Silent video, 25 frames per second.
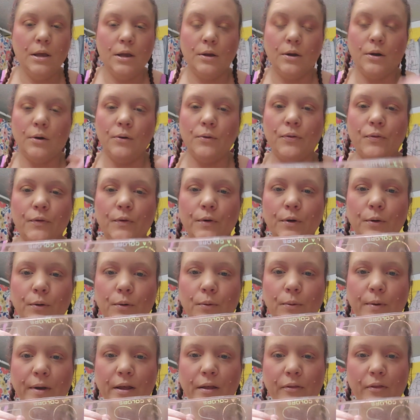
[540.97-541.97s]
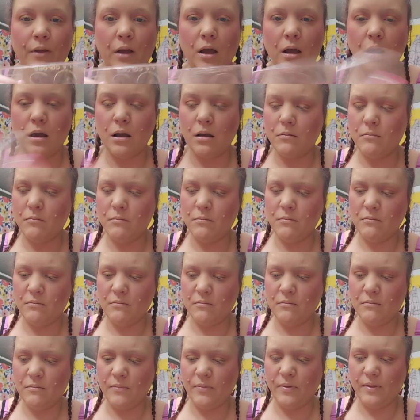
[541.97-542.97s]
go through with,
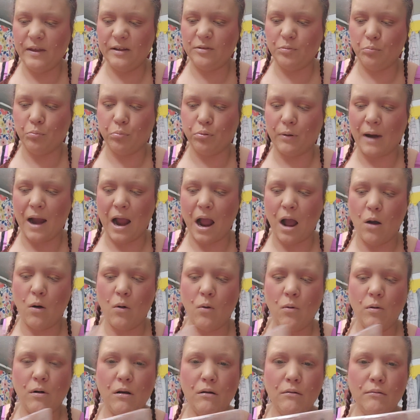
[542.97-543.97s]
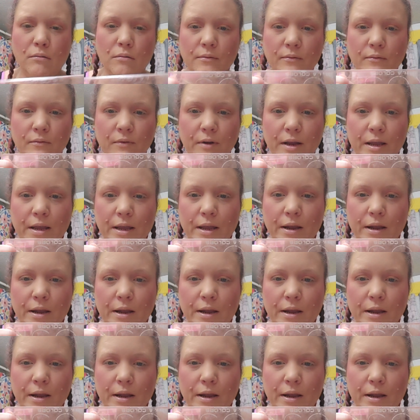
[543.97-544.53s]
this brown right